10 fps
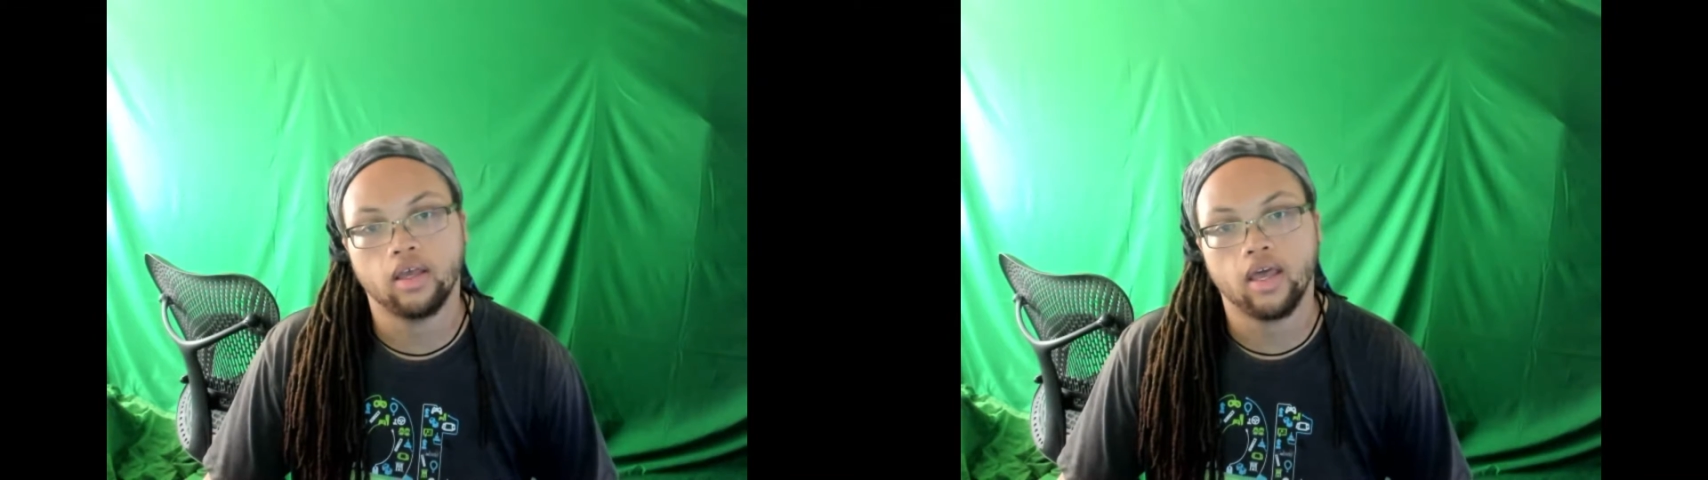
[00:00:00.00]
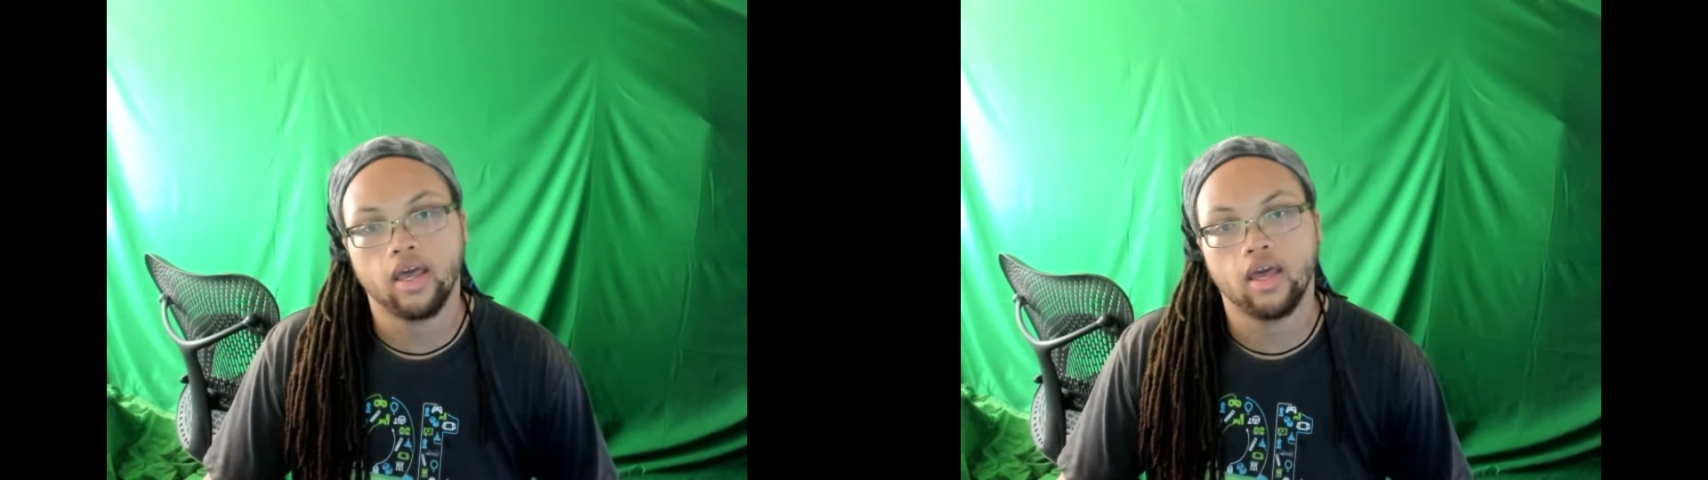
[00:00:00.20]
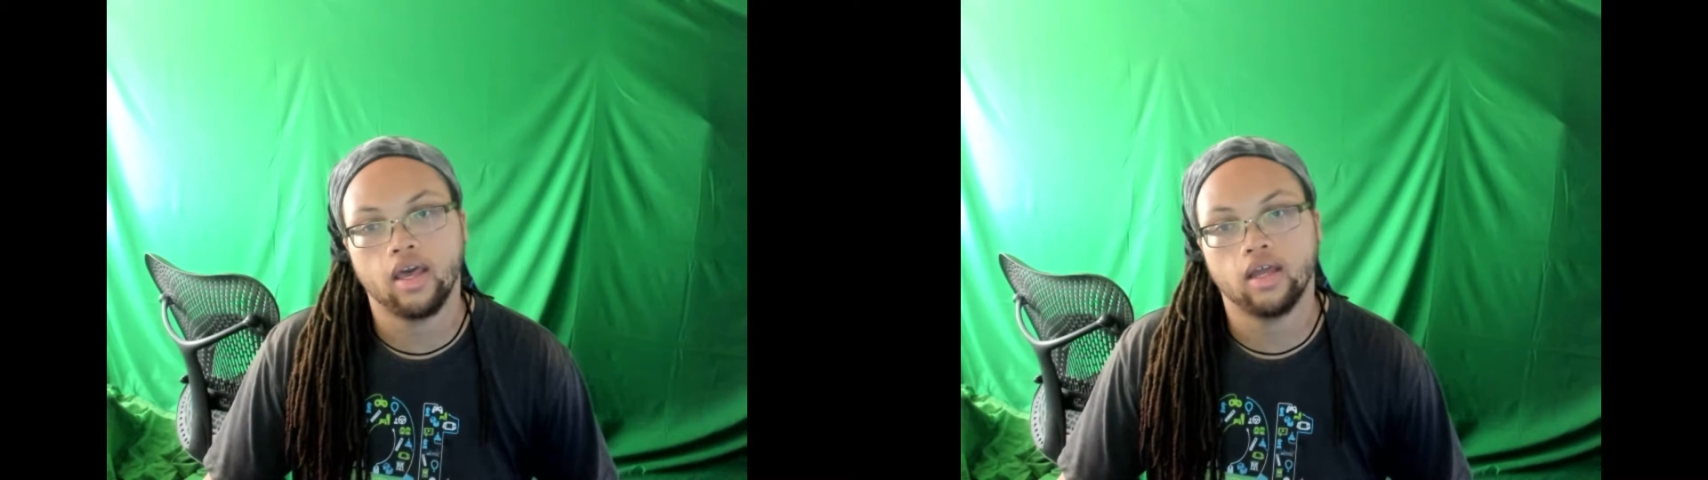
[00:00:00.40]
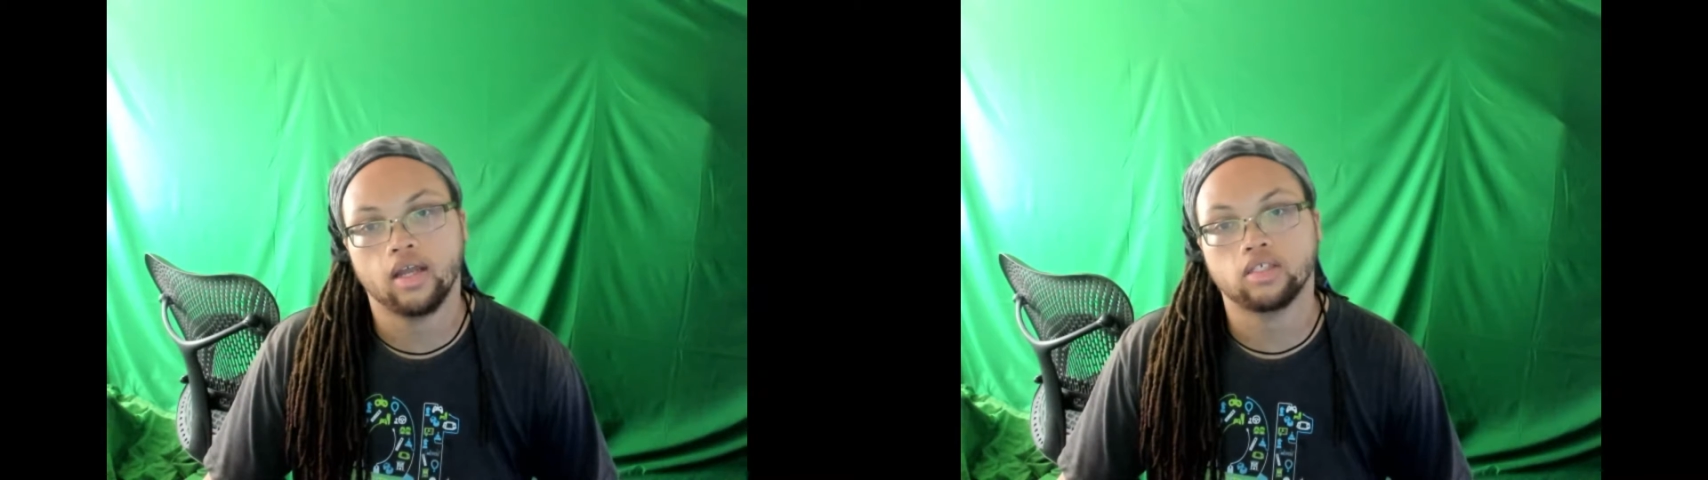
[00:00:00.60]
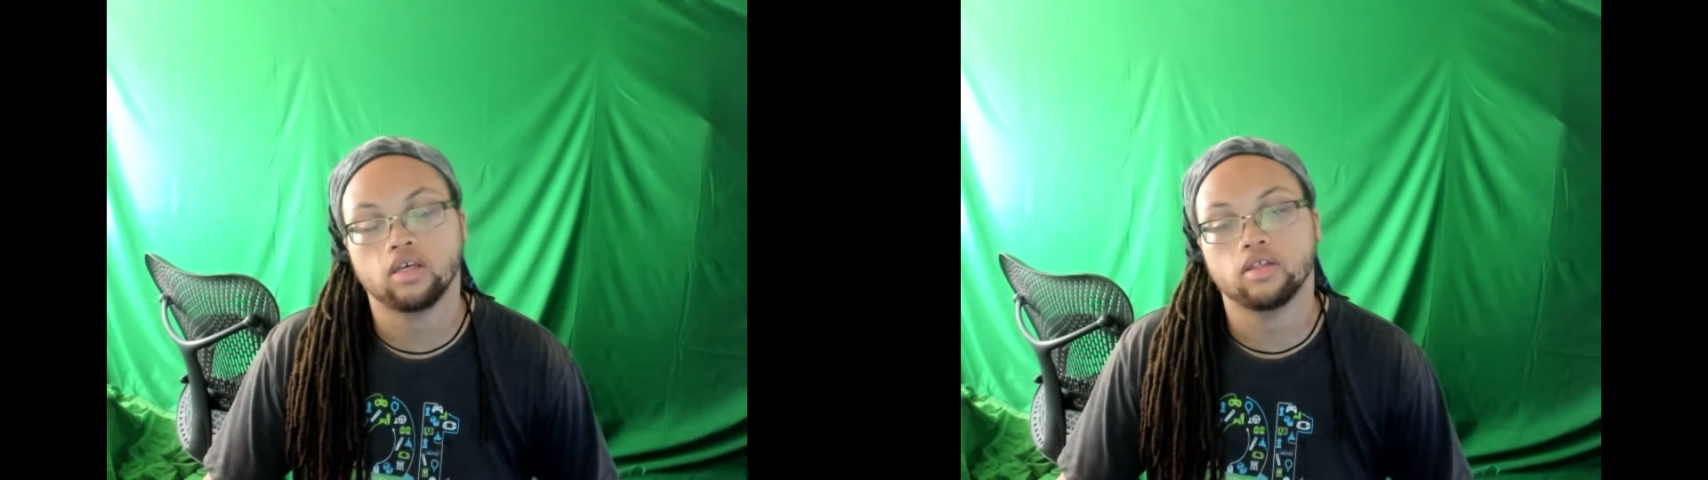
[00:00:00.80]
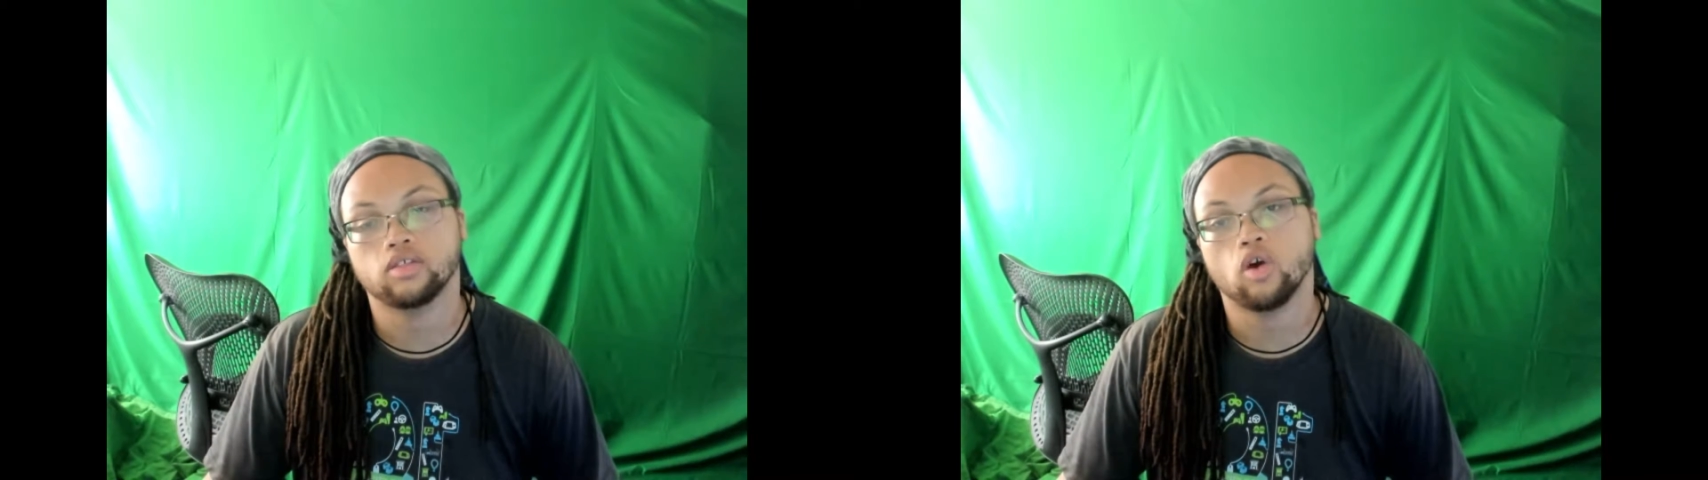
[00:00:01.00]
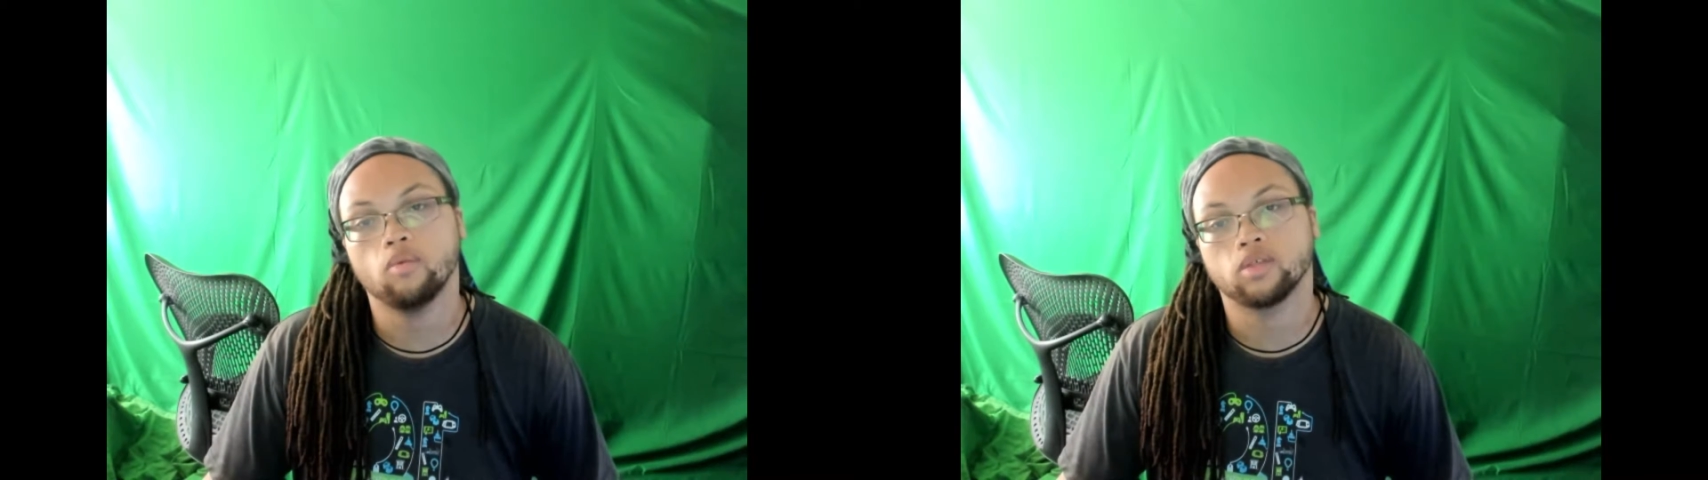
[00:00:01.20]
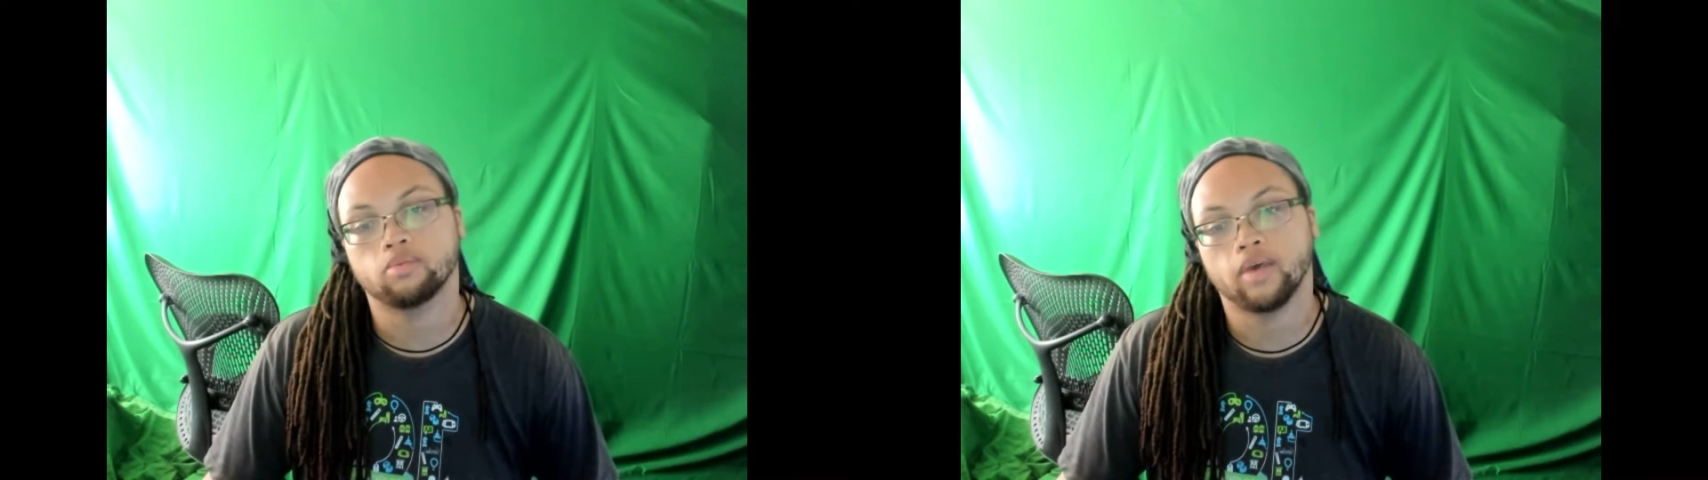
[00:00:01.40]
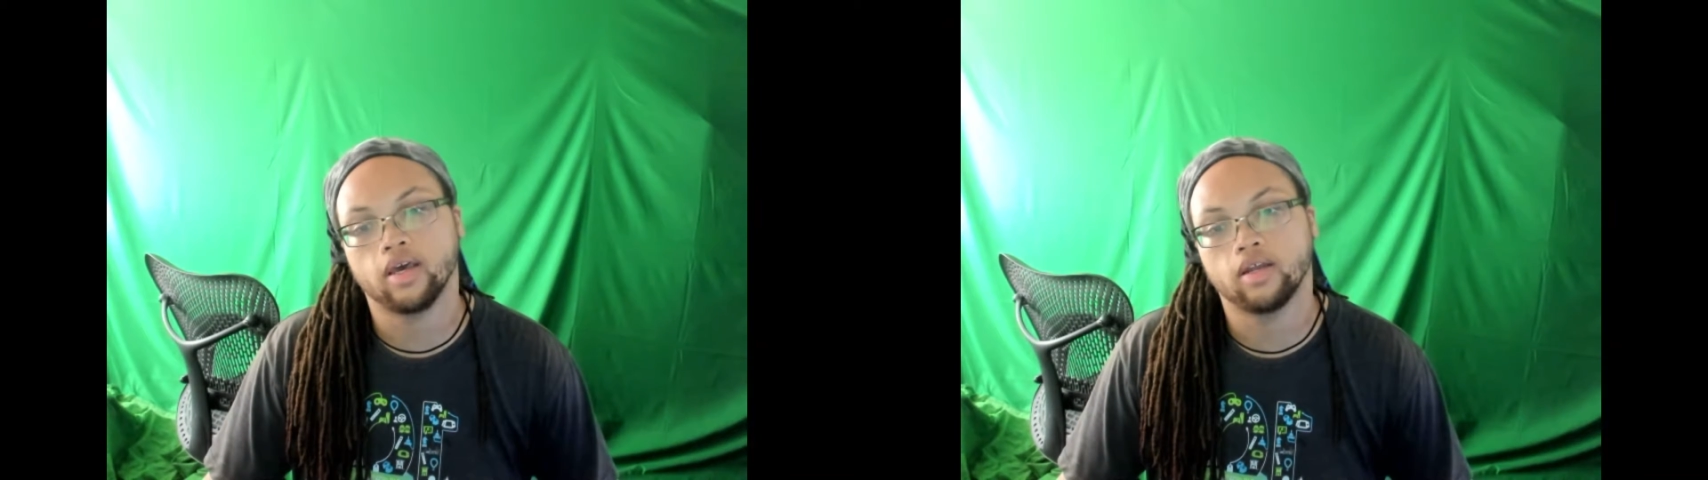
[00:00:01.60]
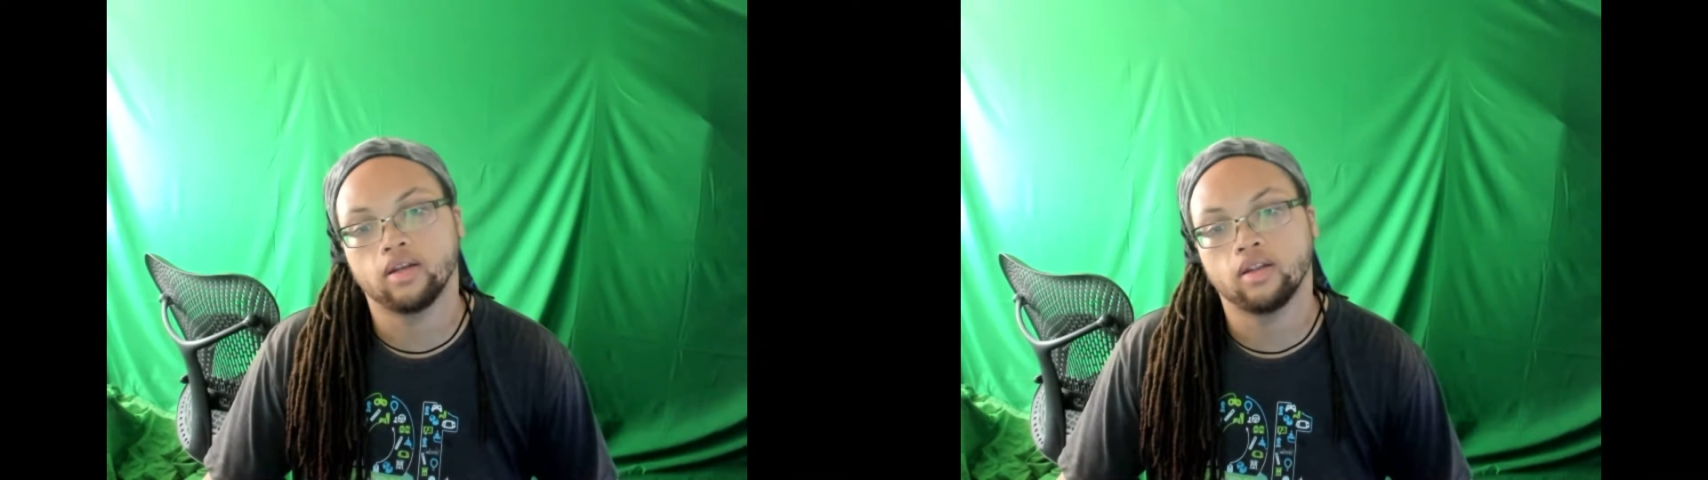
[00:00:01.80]
and I saw this homeless
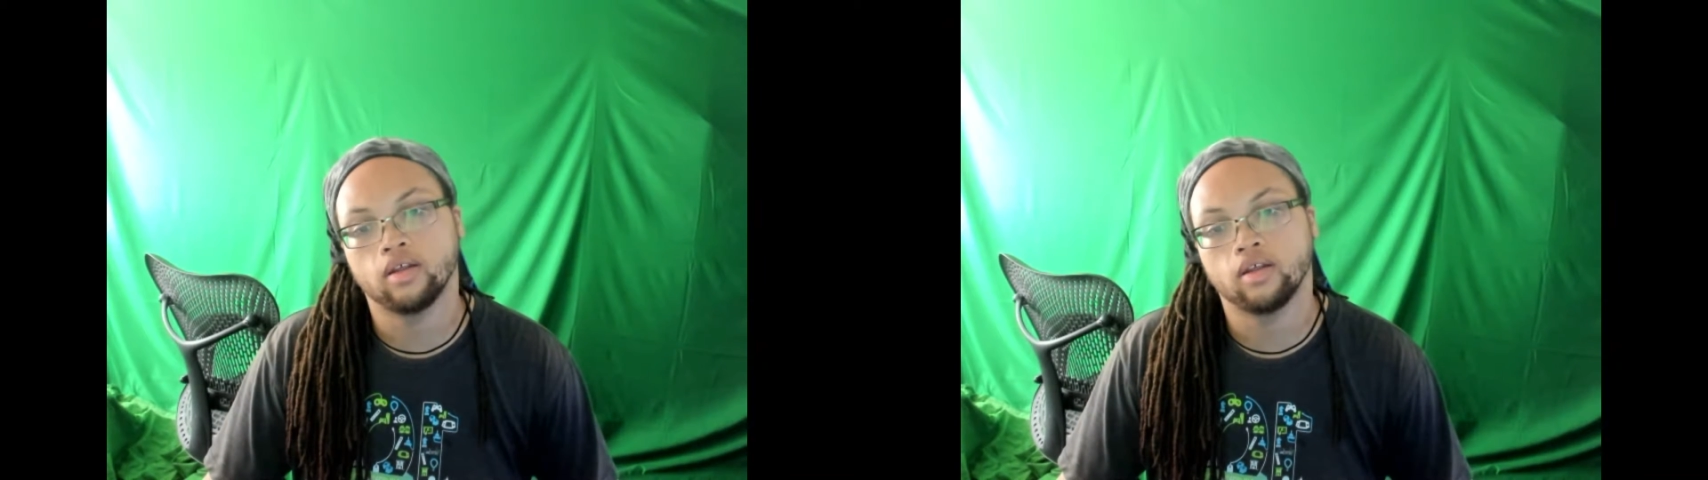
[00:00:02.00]
man